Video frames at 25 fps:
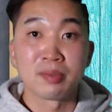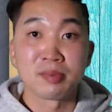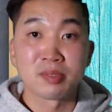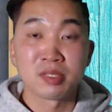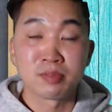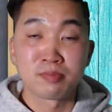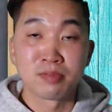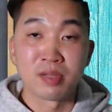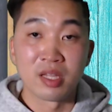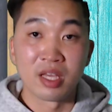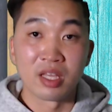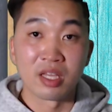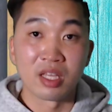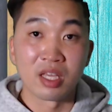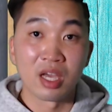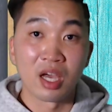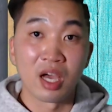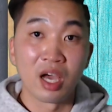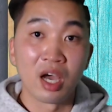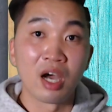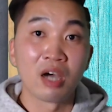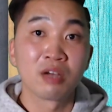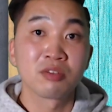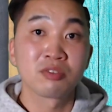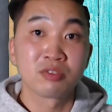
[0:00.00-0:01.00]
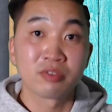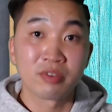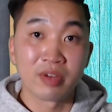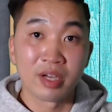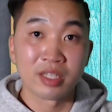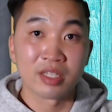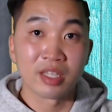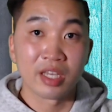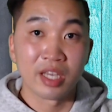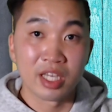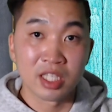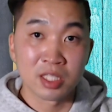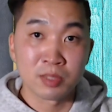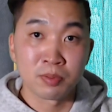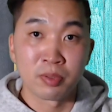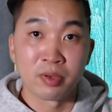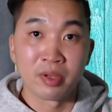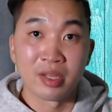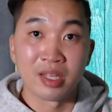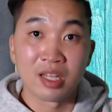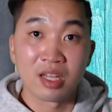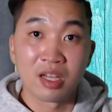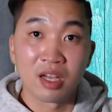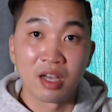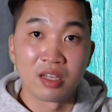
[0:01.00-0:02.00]
I'm explaining how to write
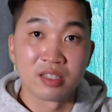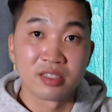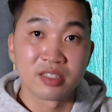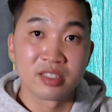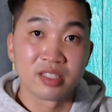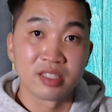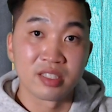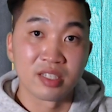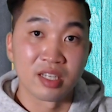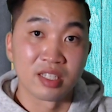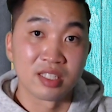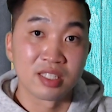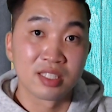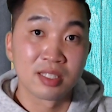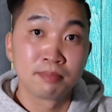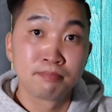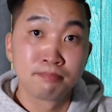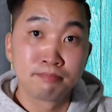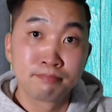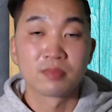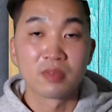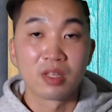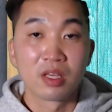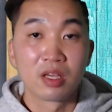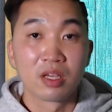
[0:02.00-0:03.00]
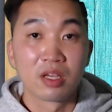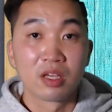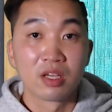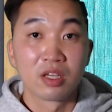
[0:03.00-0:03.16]
aspirated consonant P.